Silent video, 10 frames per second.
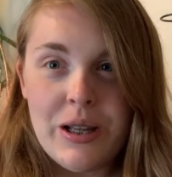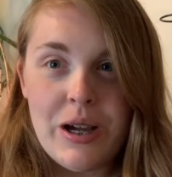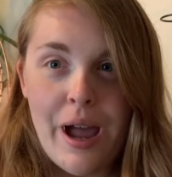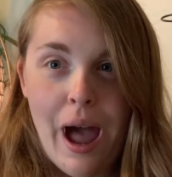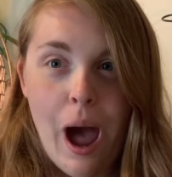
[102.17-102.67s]

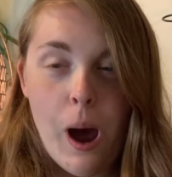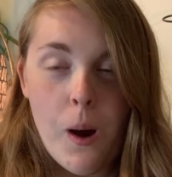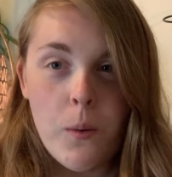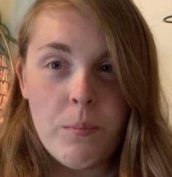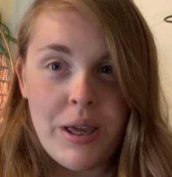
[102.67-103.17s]
Look
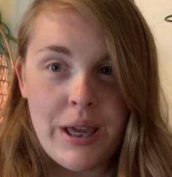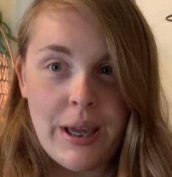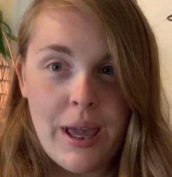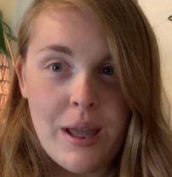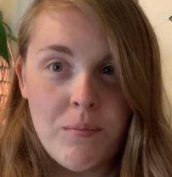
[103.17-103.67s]
how
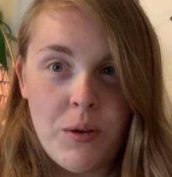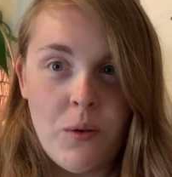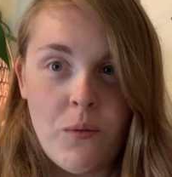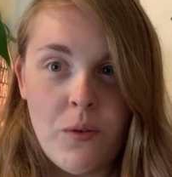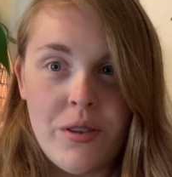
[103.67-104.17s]
big and
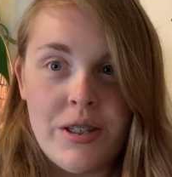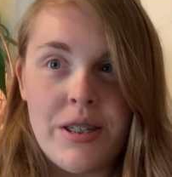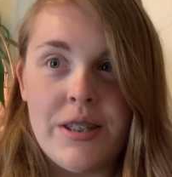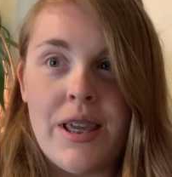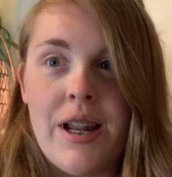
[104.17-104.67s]
beautiful this
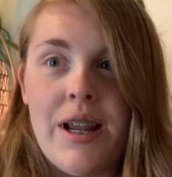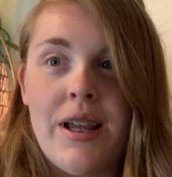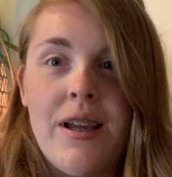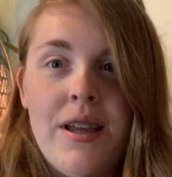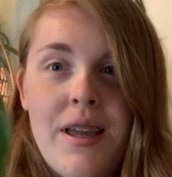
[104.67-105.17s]
is
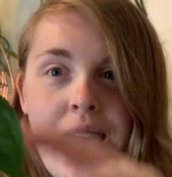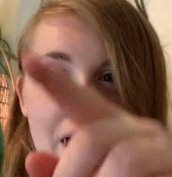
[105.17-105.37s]
getting.